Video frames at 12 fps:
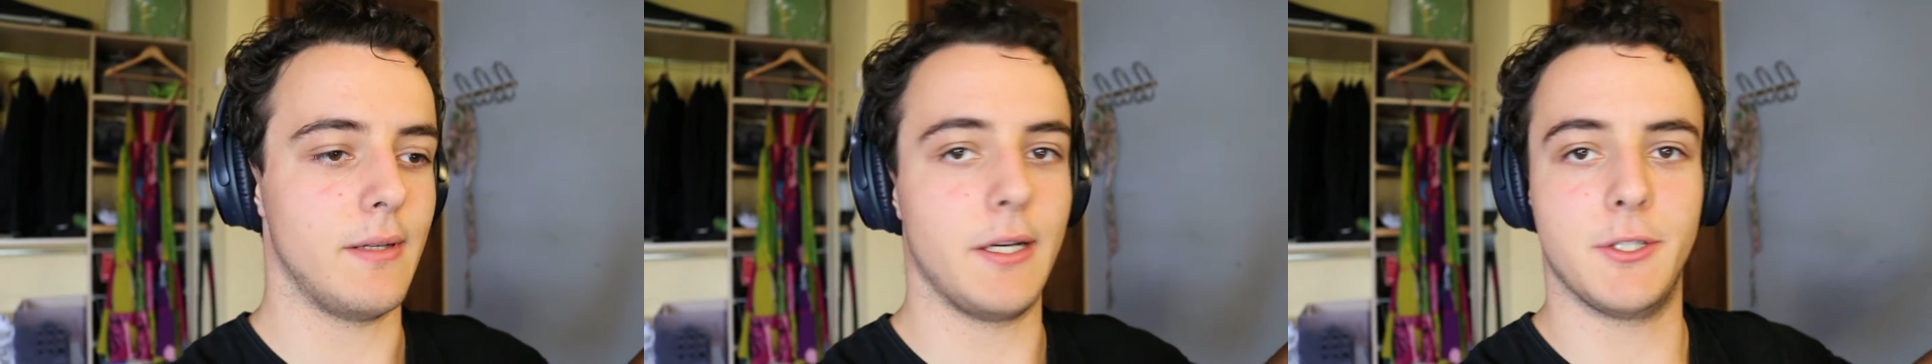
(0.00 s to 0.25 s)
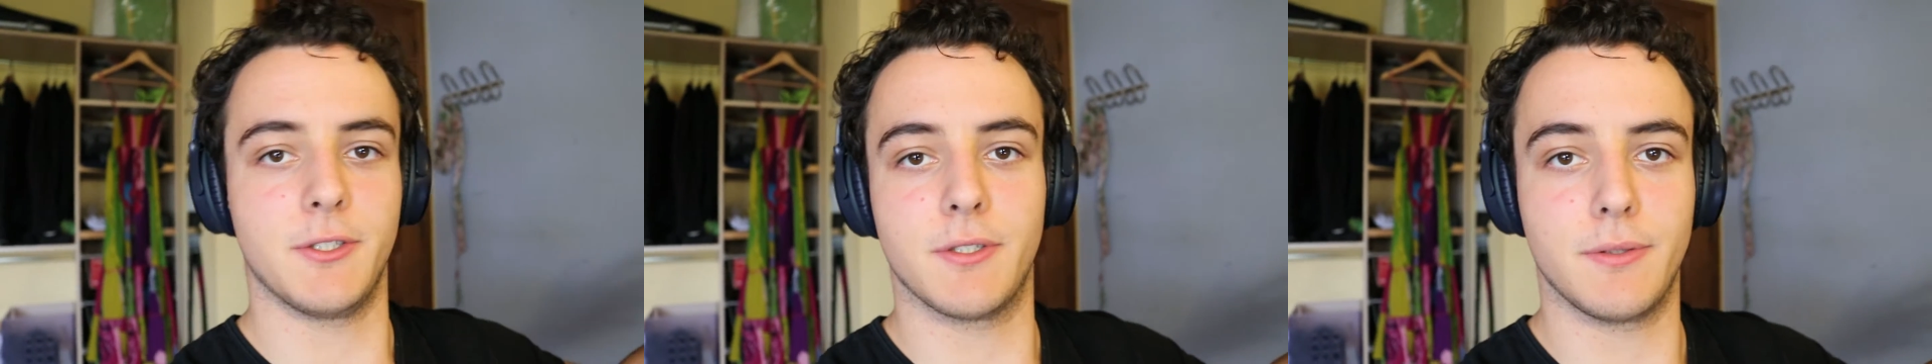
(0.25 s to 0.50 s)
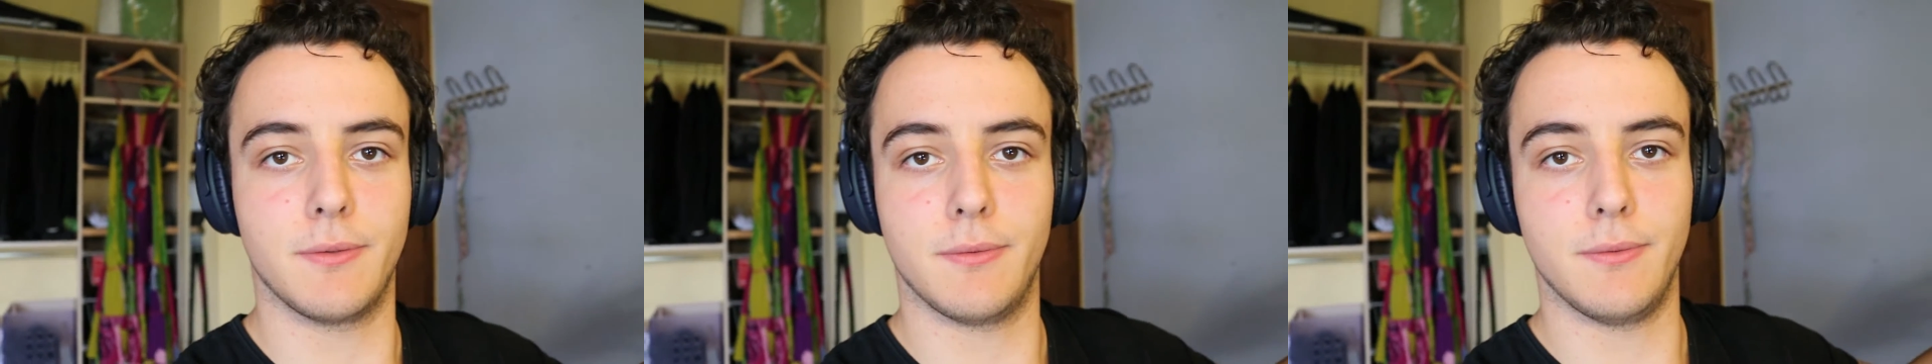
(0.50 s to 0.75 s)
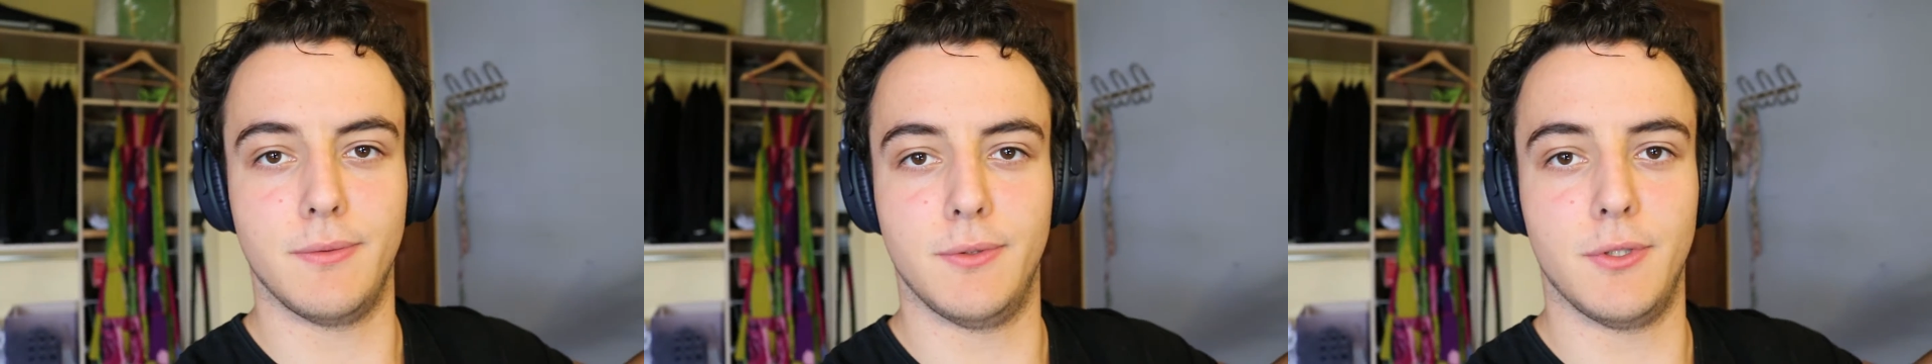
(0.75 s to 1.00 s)
I just
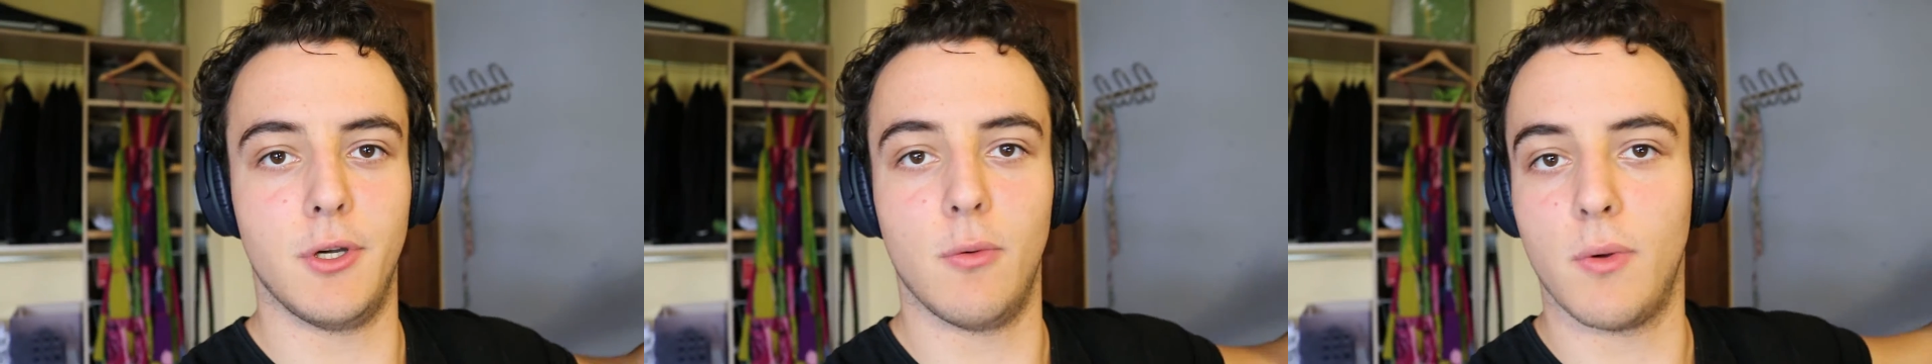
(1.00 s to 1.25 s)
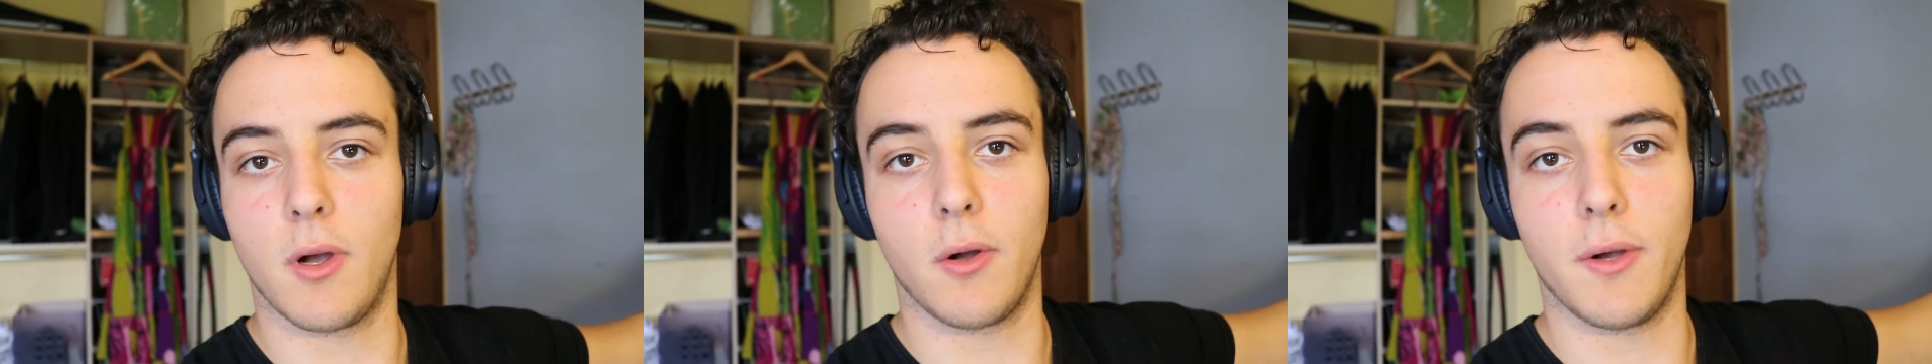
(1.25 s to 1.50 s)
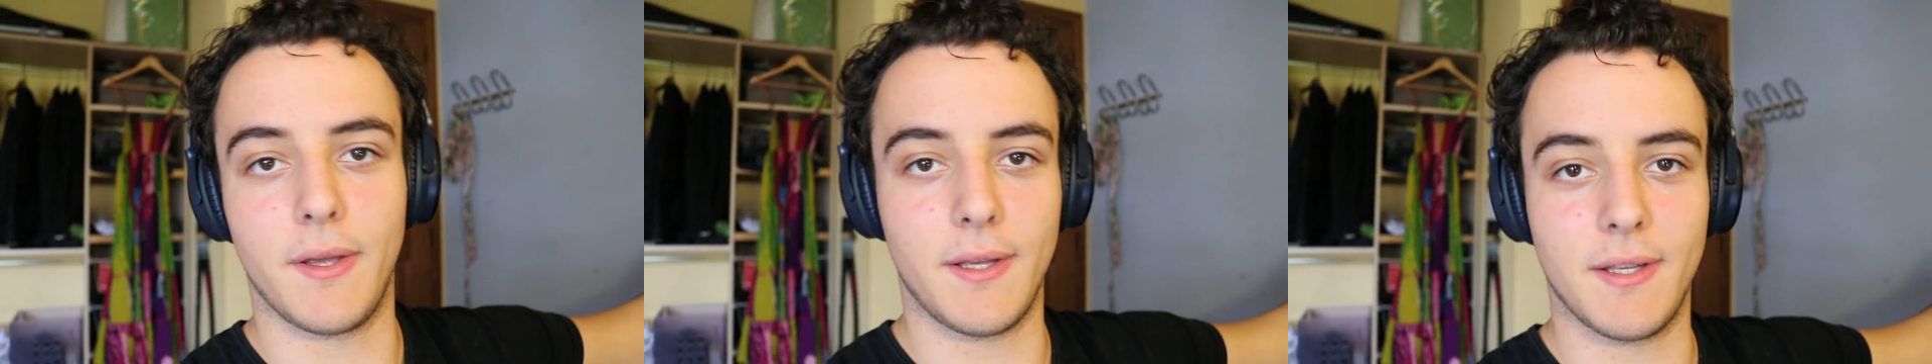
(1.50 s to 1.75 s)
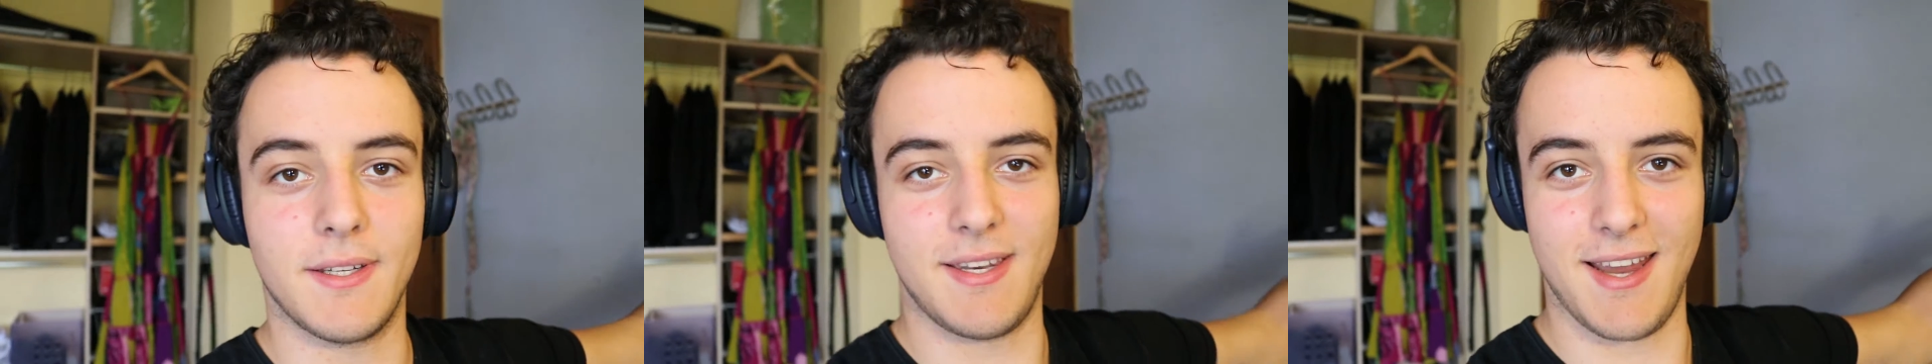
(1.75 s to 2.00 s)
know we are going